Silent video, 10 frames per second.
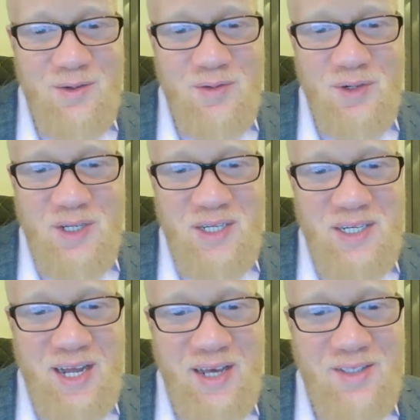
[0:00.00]

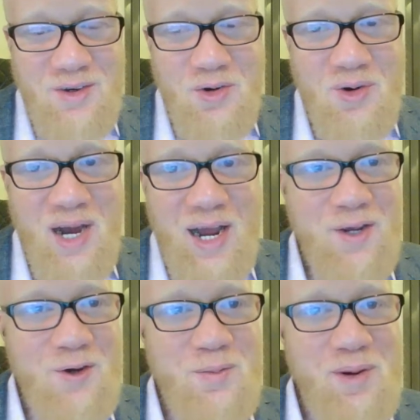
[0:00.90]
Free like the
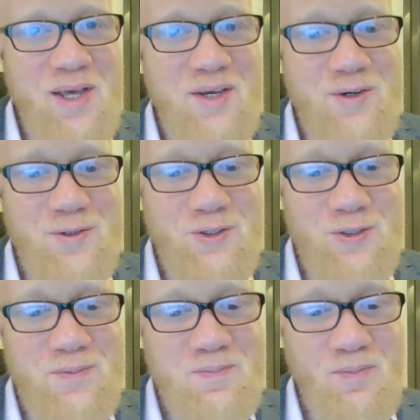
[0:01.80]
Ohio
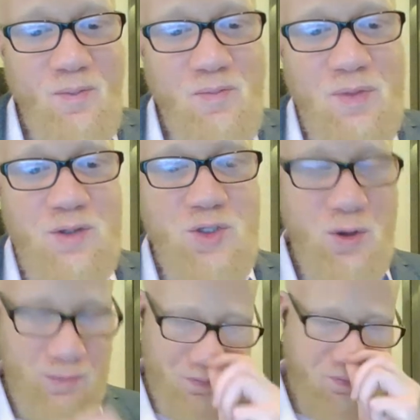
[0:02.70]
players.
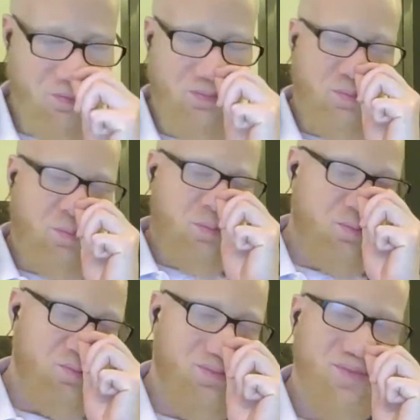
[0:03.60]
So
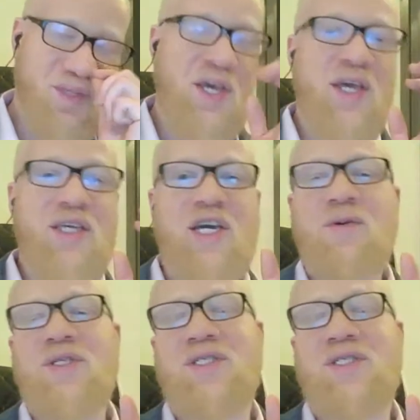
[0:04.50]
here